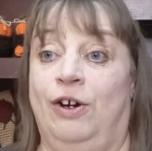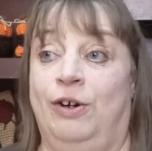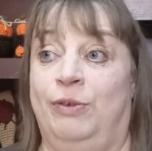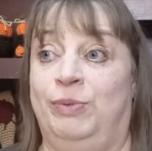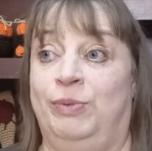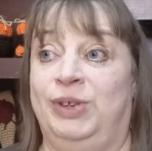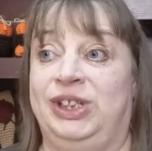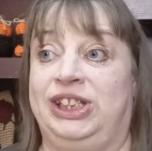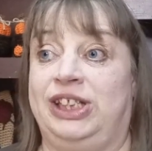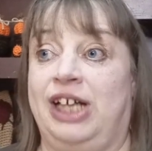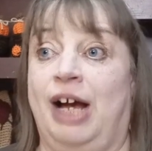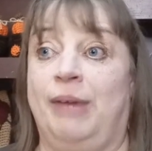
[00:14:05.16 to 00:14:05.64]

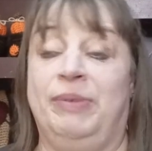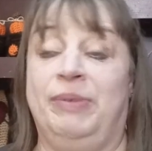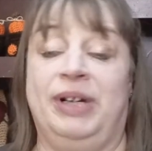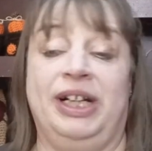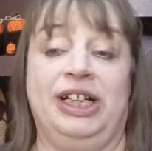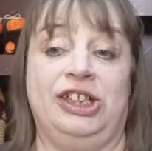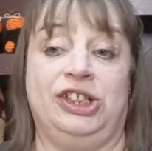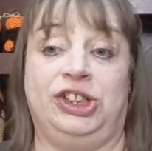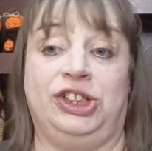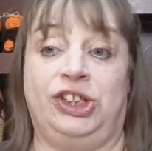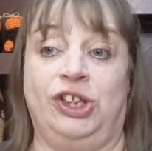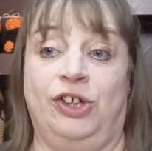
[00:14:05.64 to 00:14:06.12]
which I'm
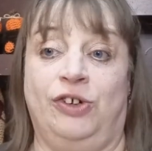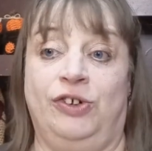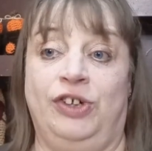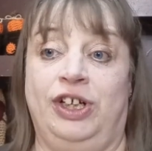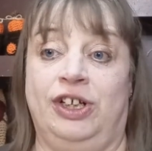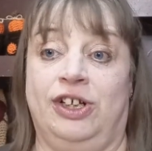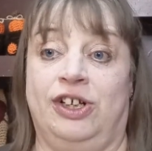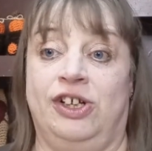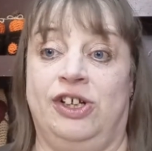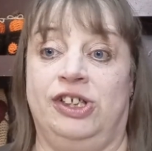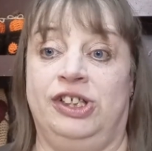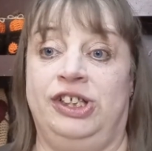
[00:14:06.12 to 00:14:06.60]
going to show
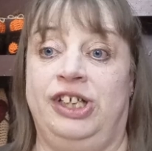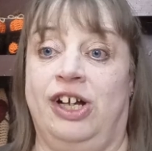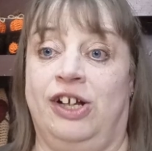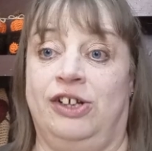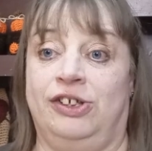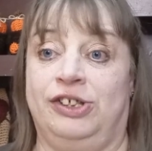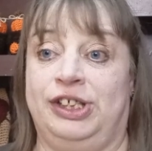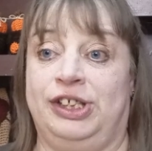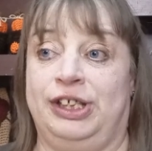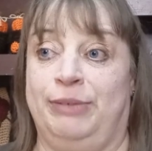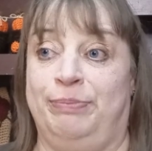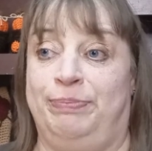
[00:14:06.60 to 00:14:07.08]

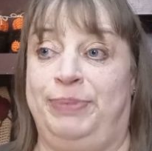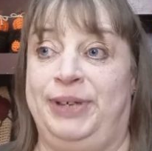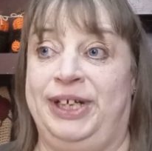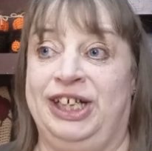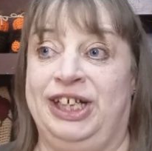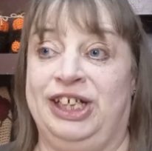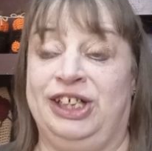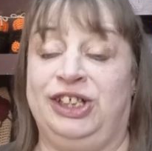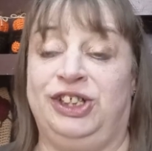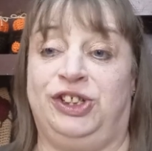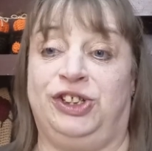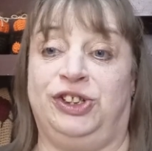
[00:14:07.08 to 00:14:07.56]
y'all some
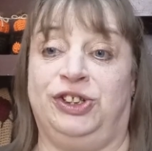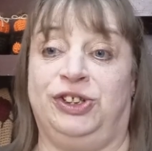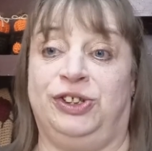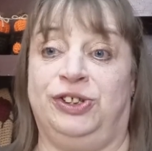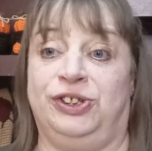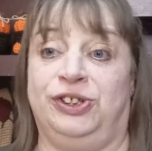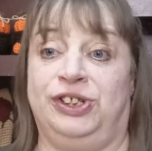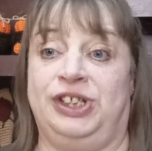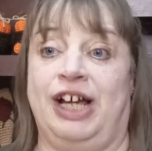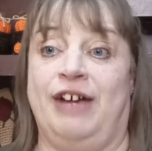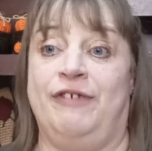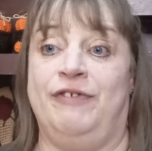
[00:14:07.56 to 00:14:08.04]

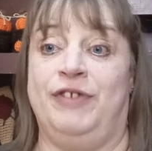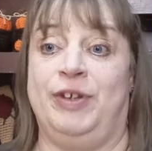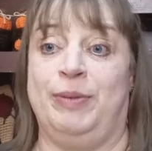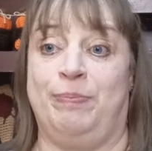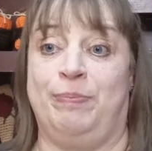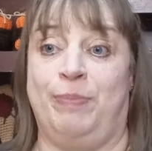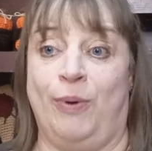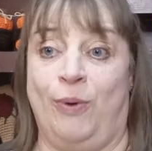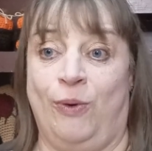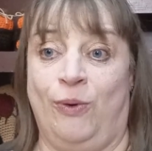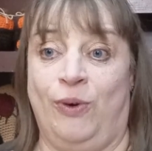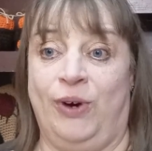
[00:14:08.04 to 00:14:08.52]
pictures of the
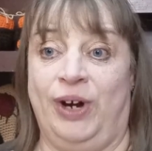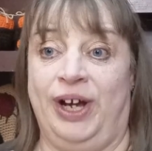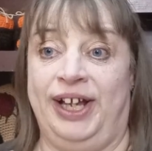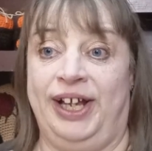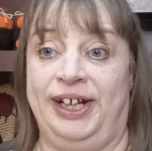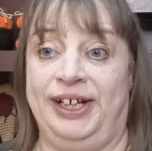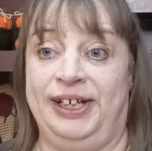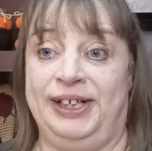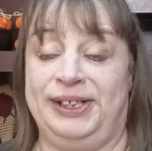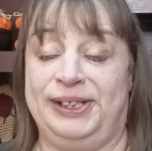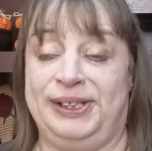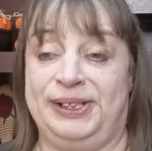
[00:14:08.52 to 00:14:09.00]

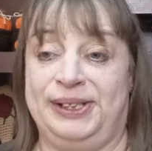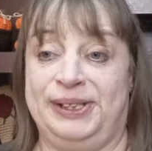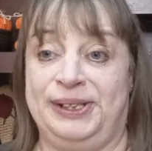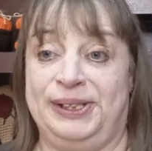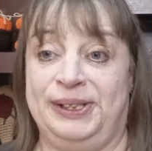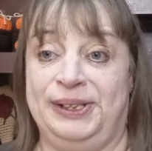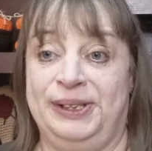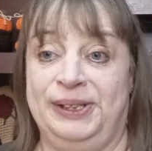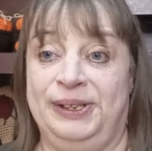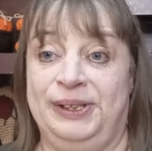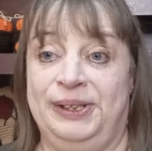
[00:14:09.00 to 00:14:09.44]
boys.